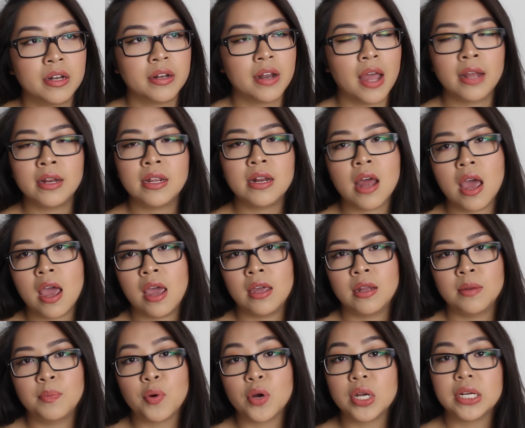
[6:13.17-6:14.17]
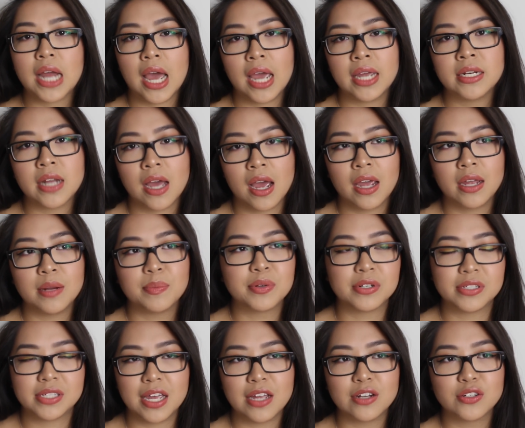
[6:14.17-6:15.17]

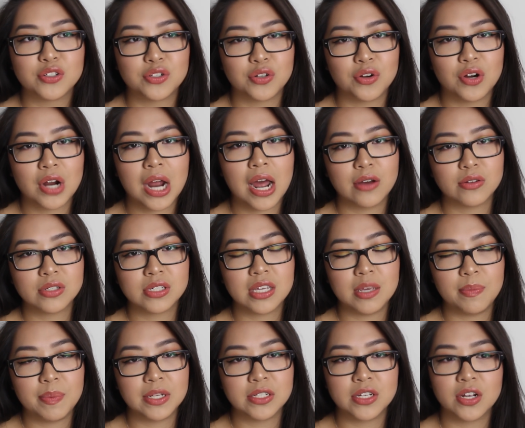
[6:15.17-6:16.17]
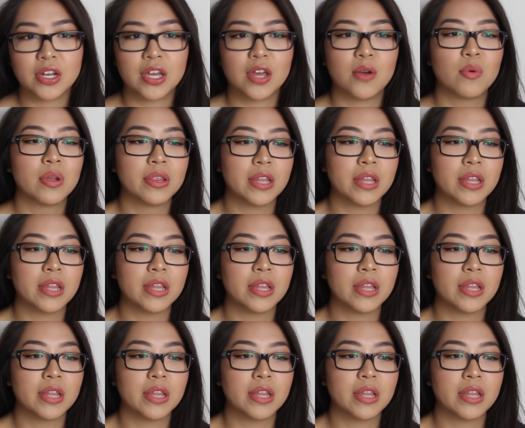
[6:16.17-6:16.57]
99.99% sure housekeeping took it.